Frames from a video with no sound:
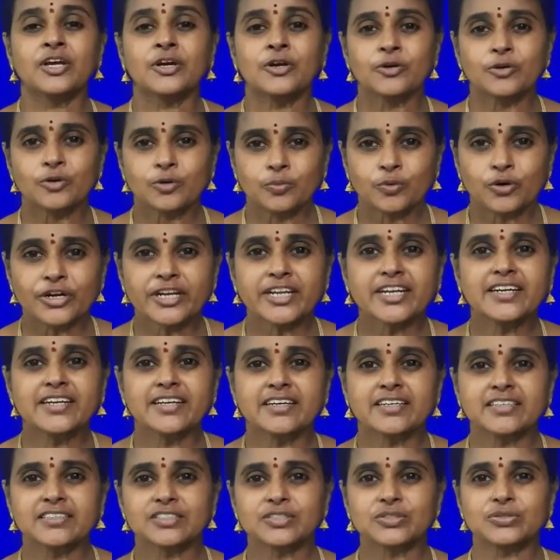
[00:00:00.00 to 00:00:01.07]
Good morning,
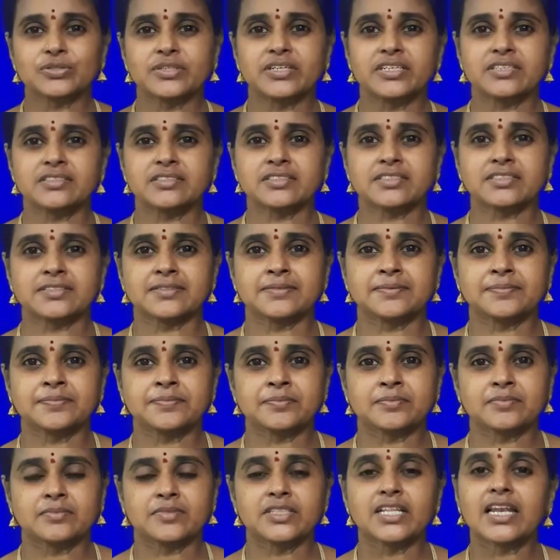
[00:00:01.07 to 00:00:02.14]
dear students.
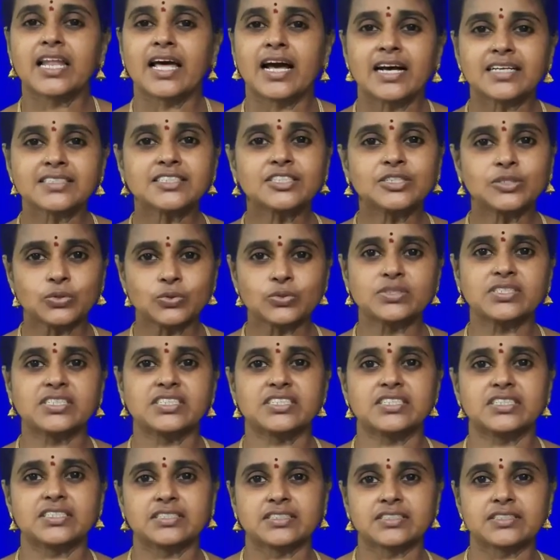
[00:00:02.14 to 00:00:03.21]
In the last two
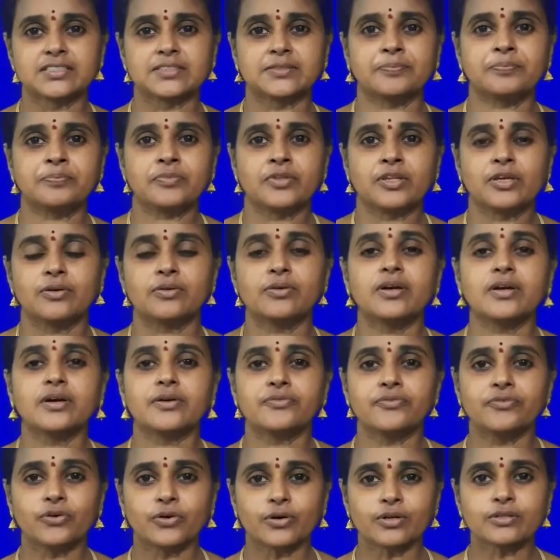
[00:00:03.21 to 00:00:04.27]
sessions, we
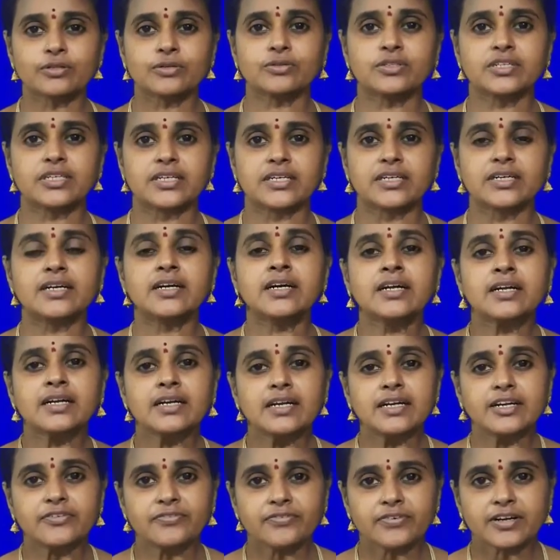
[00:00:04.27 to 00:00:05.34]
have gone through the
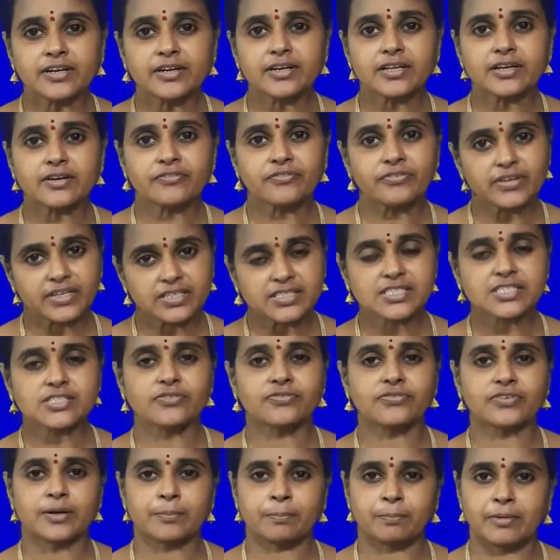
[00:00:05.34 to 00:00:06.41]
different phases of
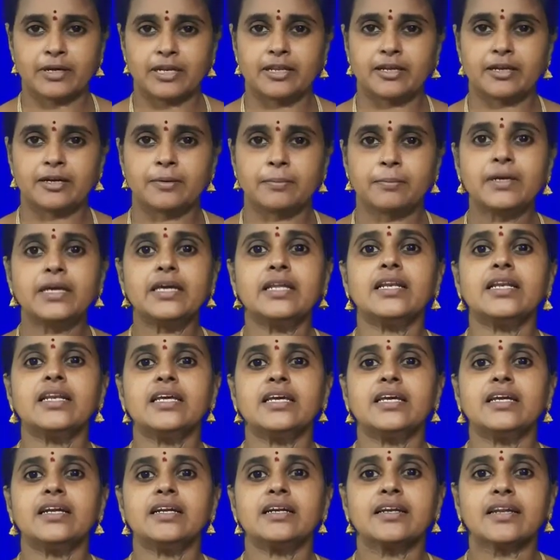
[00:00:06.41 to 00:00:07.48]
compiler,
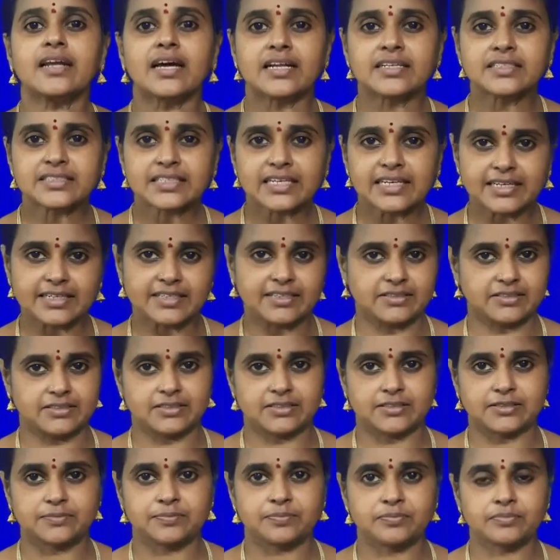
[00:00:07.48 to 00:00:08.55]
mainly
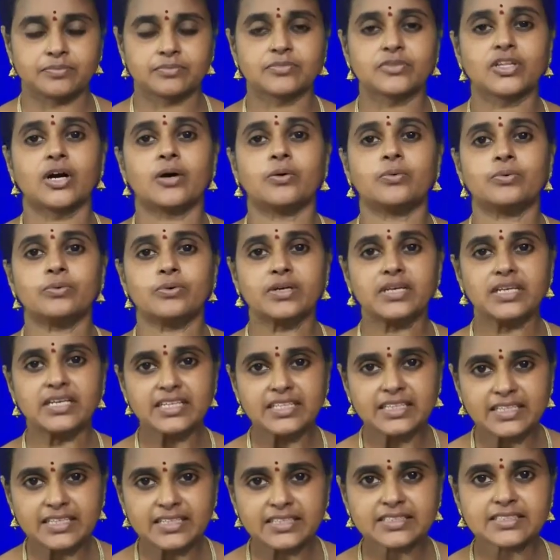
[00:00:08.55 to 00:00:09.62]
translators. Now,
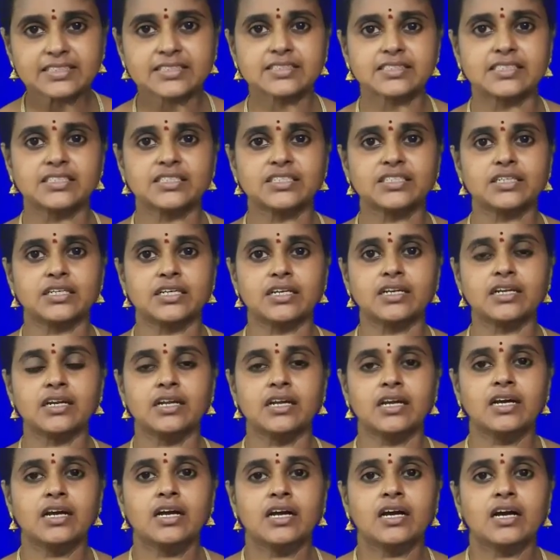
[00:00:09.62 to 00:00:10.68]
in this
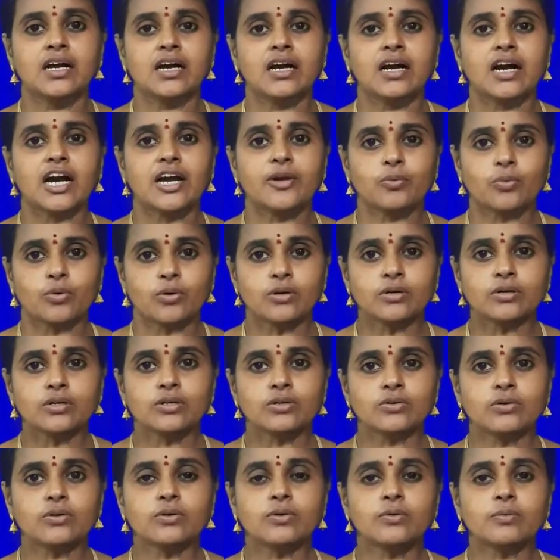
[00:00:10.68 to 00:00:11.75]
session, I want
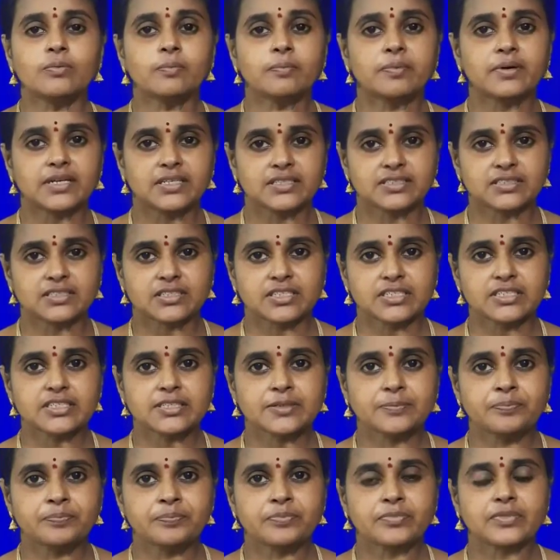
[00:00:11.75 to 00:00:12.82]
to present
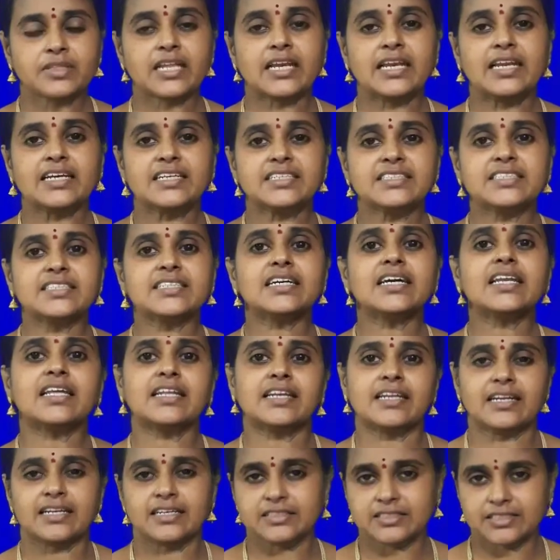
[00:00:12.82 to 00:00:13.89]
the lexical
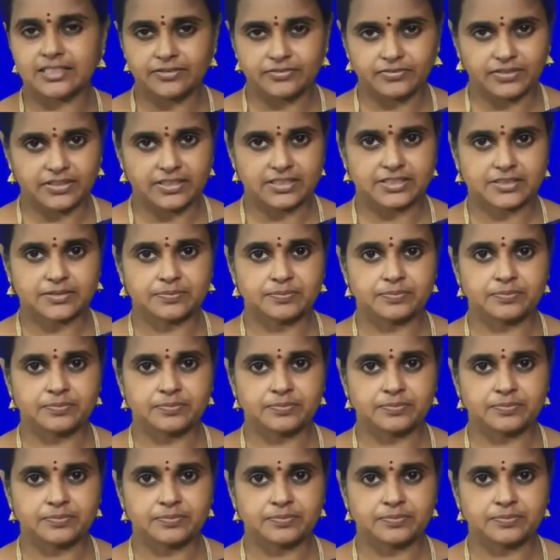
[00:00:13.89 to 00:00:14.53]
analyzer phase,